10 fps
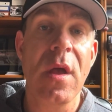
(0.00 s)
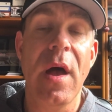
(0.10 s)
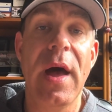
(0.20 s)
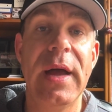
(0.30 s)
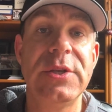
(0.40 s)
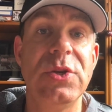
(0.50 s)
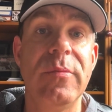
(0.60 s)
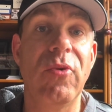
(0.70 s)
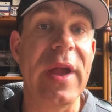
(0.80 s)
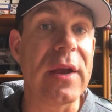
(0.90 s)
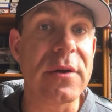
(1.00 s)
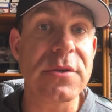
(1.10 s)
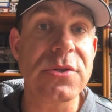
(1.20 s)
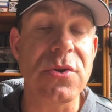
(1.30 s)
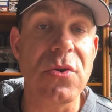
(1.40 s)
uh, to
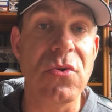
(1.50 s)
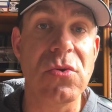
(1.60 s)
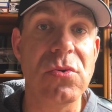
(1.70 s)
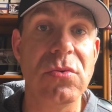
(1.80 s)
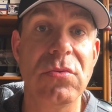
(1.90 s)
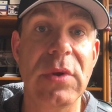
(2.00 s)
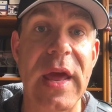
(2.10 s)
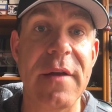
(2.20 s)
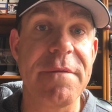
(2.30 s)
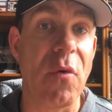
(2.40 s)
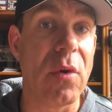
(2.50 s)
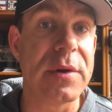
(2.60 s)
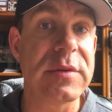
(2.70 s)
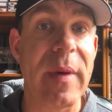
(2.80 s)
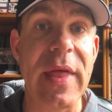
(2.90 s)
breakers who can
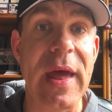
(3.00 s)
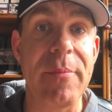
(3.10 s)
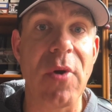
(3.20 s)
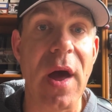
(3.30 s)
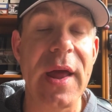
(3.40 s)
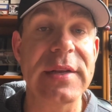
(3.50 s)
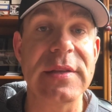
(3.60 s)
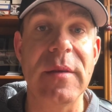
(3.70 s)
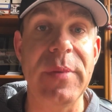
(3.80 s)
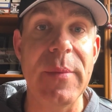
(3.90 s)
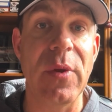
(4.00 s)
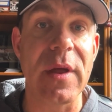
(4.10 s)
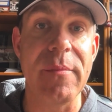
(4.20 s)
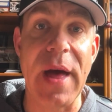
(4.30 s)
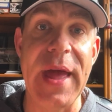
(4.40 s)
afford to buy that product and then people
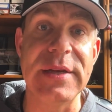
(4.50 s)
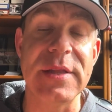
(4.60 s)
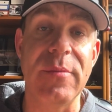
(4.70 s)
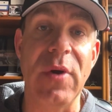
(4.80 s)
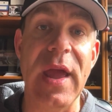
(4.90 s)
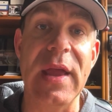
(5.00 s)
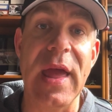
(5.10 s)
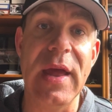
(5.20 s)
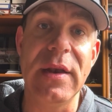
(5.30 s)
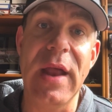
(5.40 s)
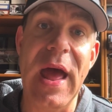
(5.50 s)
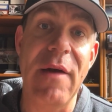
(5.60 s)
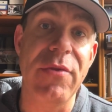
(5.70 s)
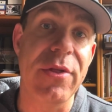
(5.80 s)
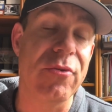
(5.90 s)
can buy into the break and
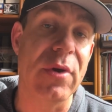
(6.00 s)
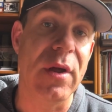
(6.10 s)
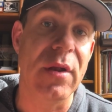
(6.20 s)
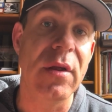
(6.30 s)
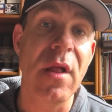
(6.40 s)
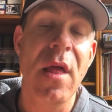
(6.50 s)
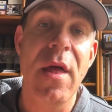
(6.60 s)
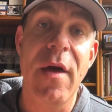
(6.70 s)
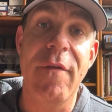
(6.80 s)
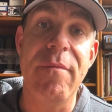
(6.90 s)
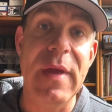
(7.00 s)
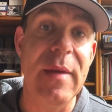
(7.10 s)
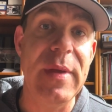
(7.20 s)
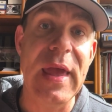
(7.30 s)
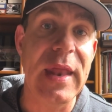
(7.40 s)
have the thrill of
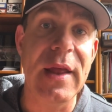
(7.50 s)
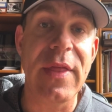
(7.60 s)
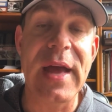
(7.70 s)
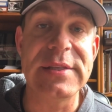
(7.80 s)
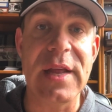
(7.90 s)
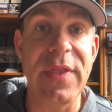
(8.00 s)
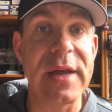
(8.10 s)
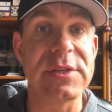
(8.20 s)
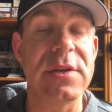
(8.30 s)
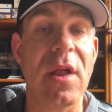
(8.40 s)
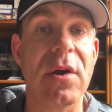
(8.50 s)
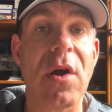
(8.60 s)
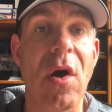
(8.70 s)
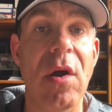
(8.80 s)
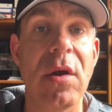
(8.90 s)
maybe hitting that $10,000
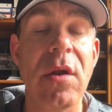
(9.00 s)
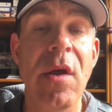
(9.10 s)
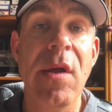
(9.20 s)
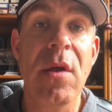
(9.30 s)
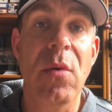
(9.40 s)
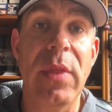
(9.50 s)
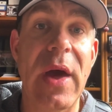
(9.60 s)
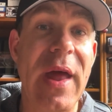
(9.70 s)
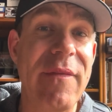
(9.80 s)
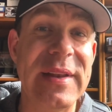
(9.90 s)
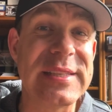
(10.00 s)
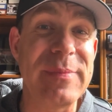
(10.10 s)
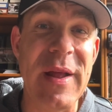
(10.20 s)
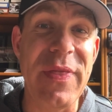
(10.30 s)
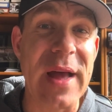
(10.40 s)
card without having to
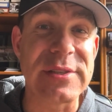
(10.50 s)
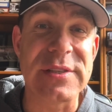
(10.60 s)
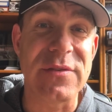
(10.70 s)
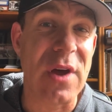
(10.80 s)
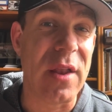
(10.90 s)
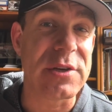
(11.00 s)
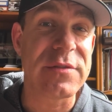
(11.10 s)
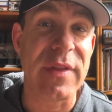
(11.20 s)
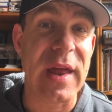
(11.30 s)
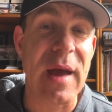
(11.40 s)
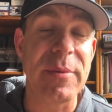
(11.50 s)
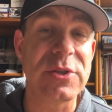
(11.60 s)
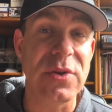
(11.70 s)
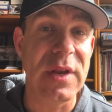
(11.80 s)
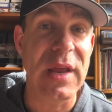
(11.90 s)
spend thousands of dollars for that
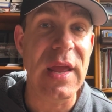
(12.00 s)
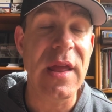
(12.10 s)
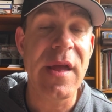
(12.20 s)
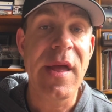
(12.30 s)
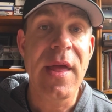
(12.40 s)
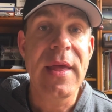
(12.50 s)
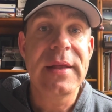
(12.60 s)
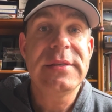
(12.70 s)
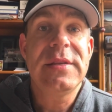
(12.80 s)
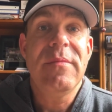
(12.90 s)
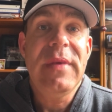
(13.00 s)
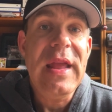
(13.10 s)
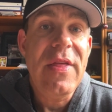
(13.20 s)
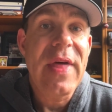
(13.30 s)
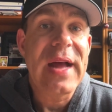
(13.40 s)
opportunity. To
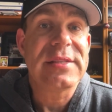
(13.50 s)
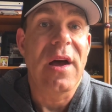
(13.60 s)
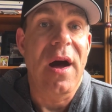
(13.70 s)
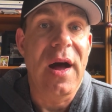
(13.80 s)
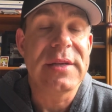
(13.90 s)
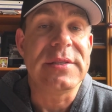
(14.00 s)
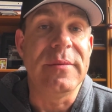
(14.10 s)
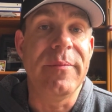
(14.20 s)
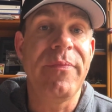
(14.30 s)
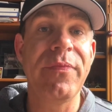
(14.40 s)
me, that's awesome.